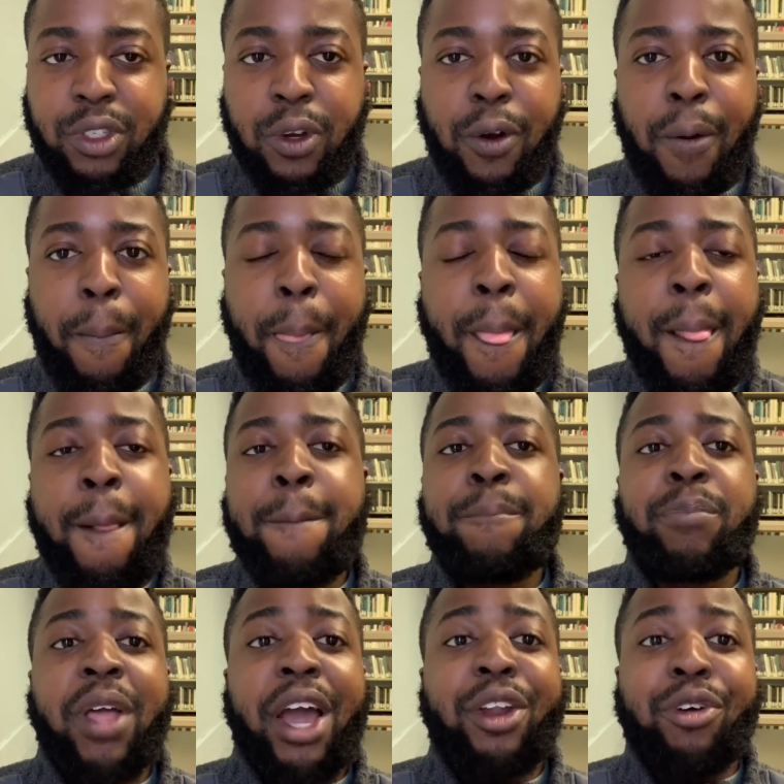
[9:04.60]
so
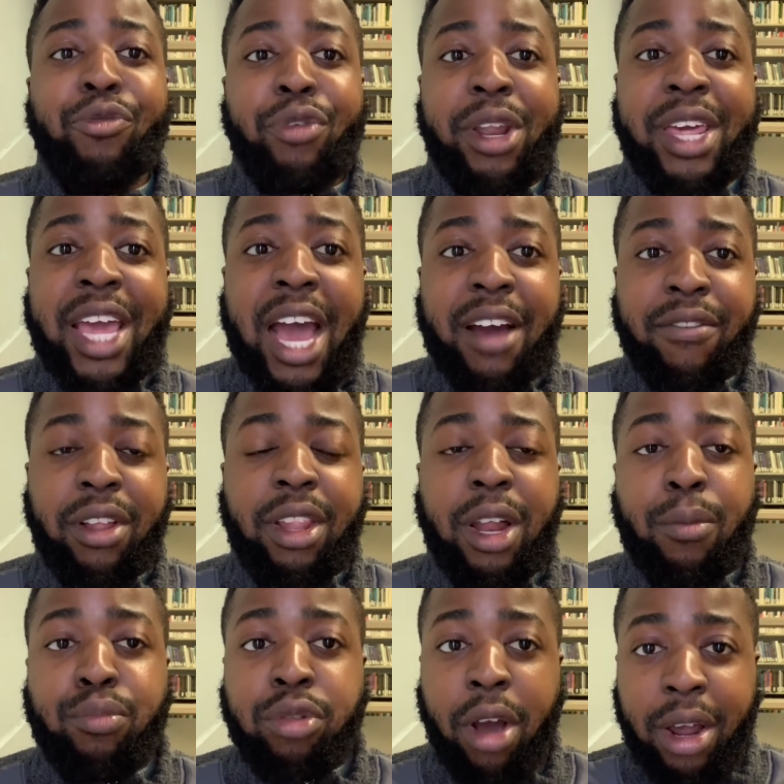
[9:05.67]
I don't really have a
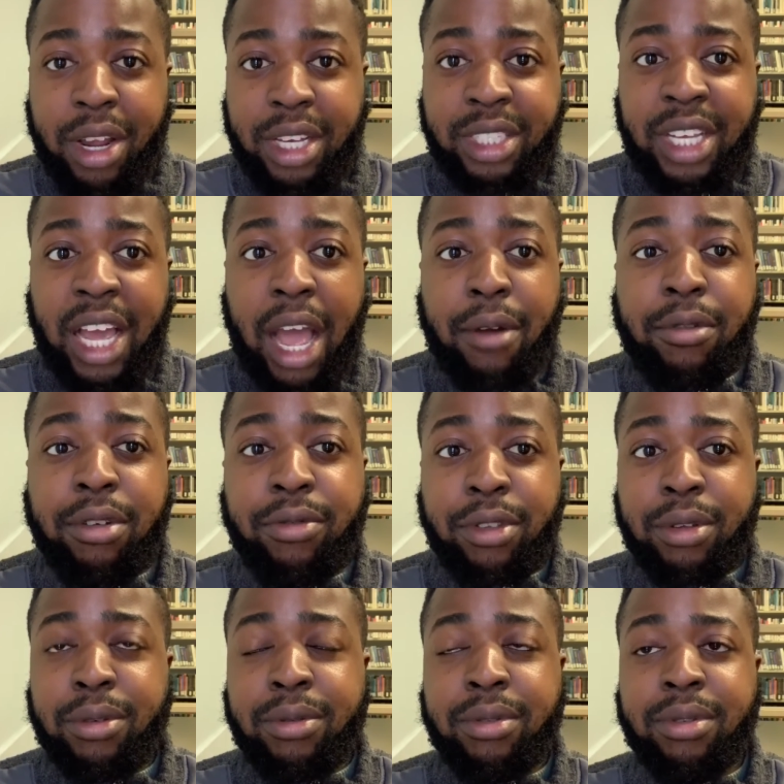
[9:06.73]
lot of products that I
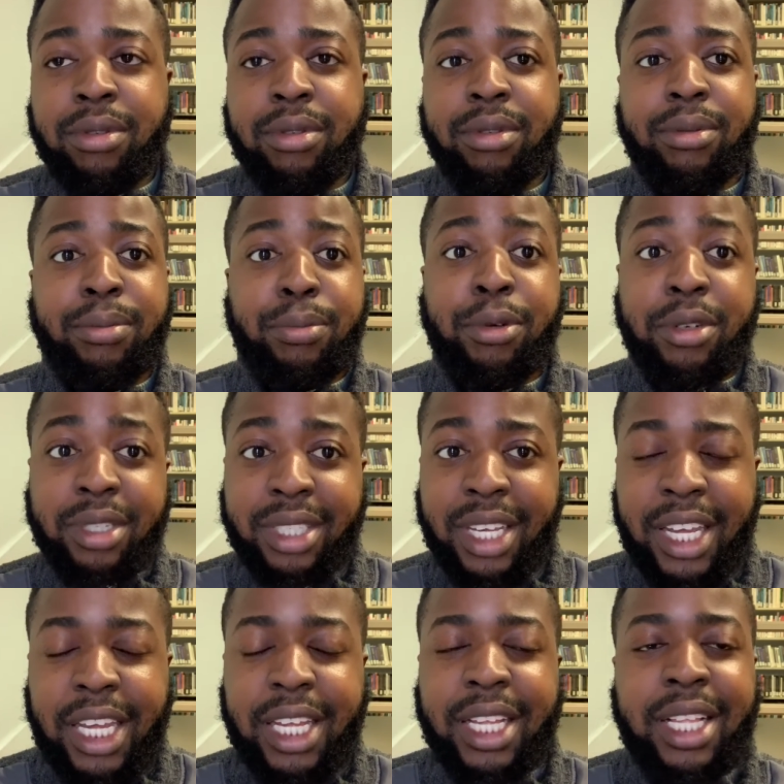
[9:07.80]
review per
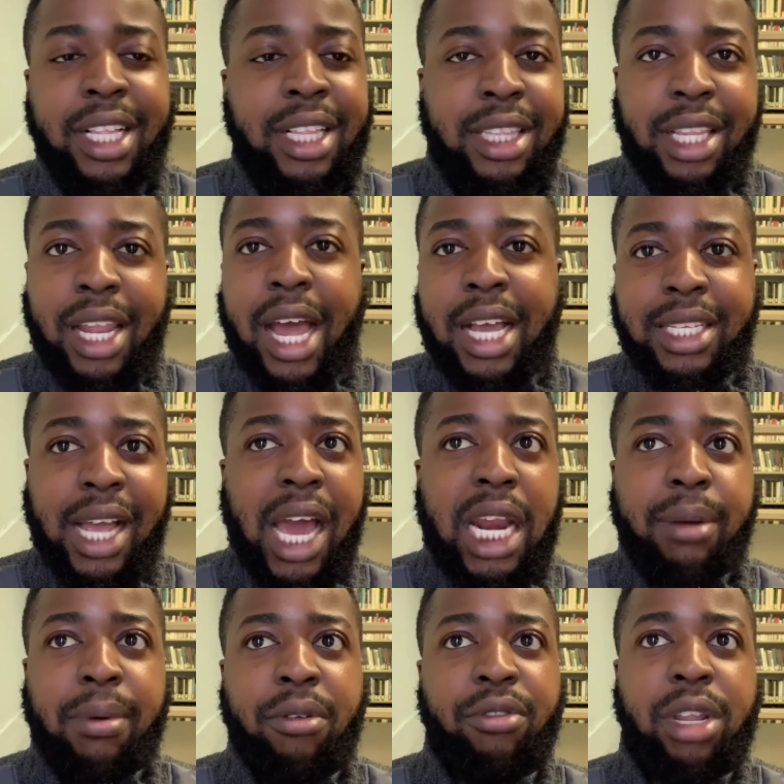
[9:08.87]
se. The last
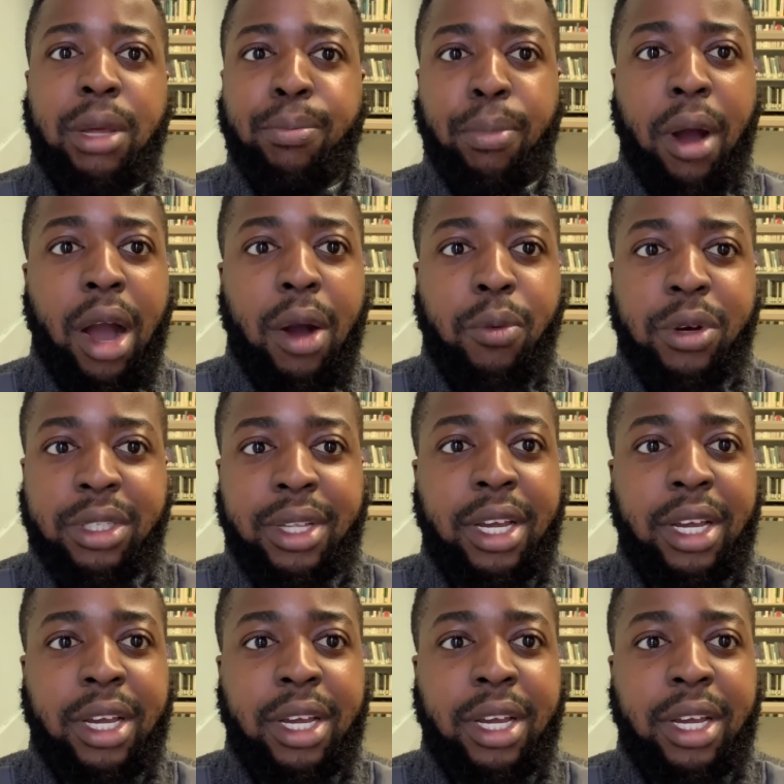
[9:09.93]
item I really bought was